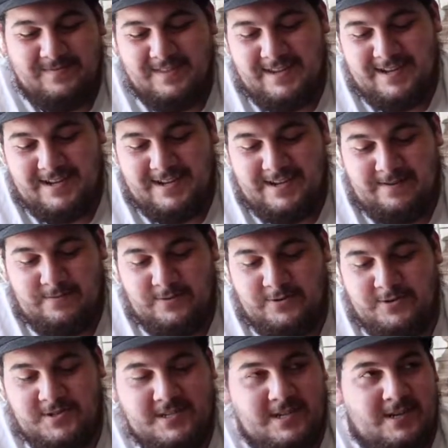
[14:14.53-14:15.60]

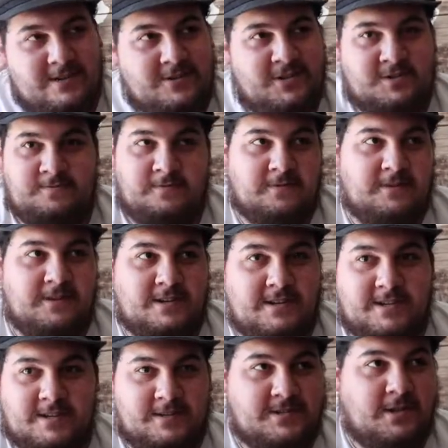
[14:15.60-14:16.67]
Baguska just
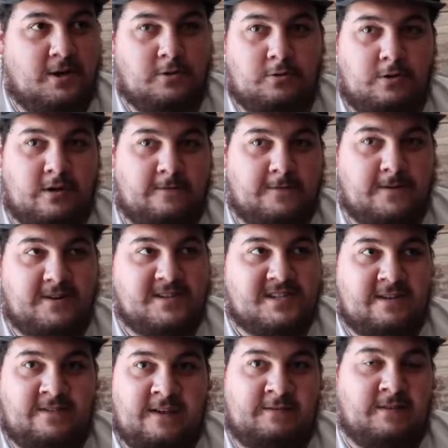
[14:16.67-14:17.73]
for stall going first
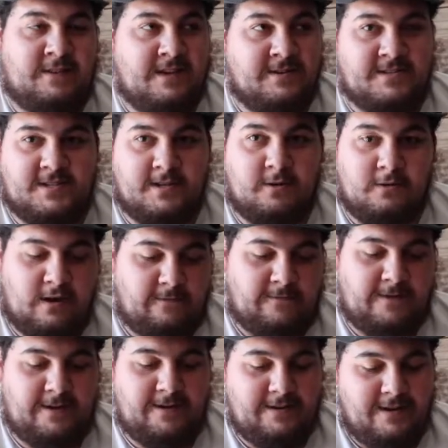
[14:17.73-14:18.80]
if you have nothing else to go off
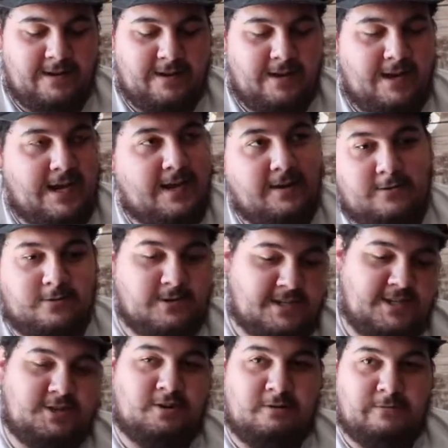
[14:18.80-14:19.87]
on. And of course,
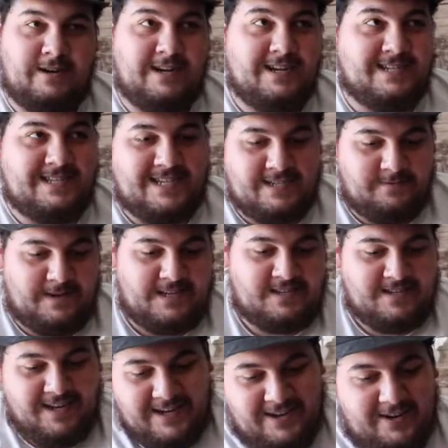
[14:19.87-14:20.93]
since you are running a Seas
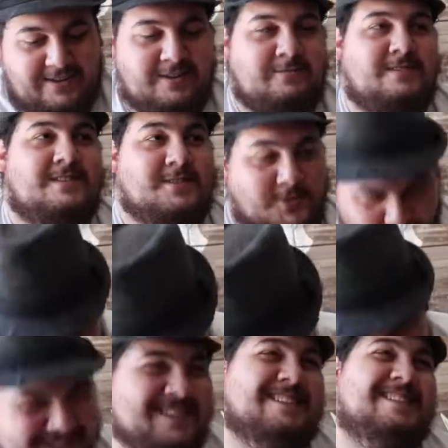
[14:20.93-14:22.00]
based deck, you have to run the
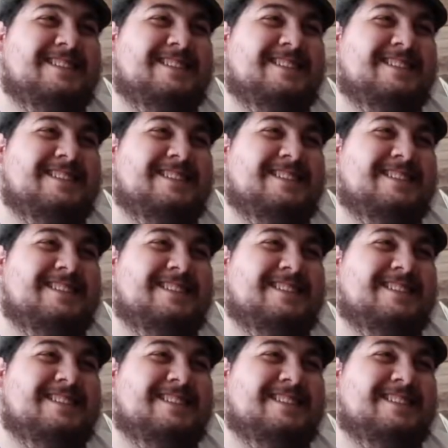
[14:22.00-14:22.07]
Zeus.